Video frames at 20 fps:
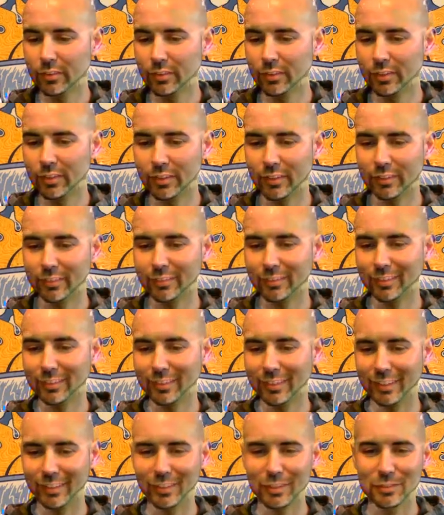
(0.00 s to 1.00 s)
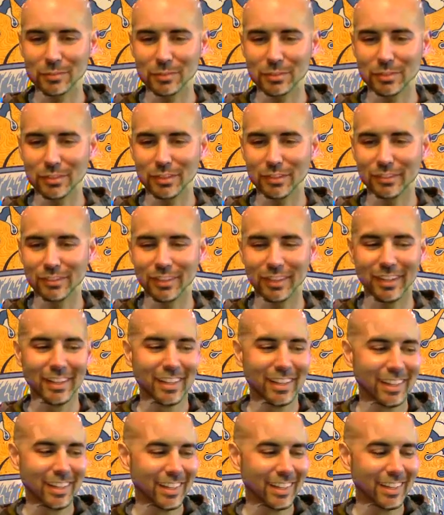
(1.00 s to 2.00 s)
and then I lost my train of thought.
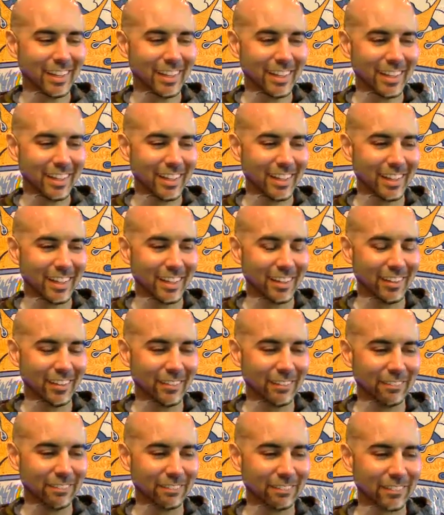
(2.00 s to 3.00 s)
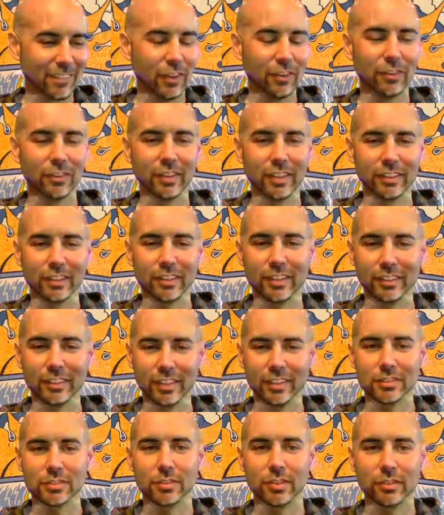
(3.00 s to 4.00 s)
So
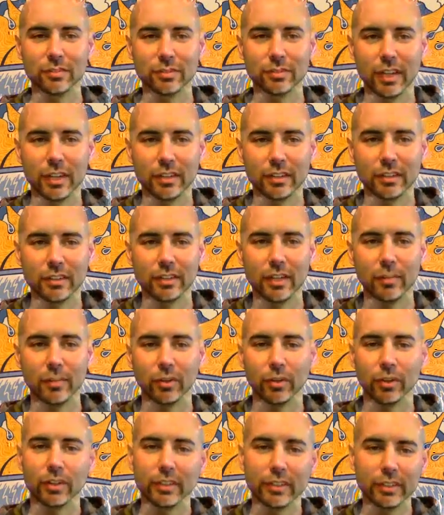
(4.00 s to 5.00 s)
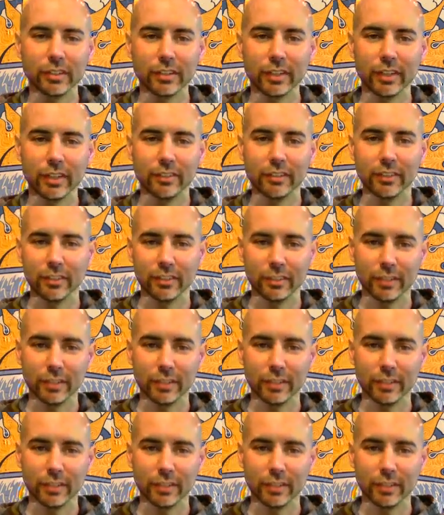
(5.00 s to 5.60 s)
I've gotten a lot more clear then in the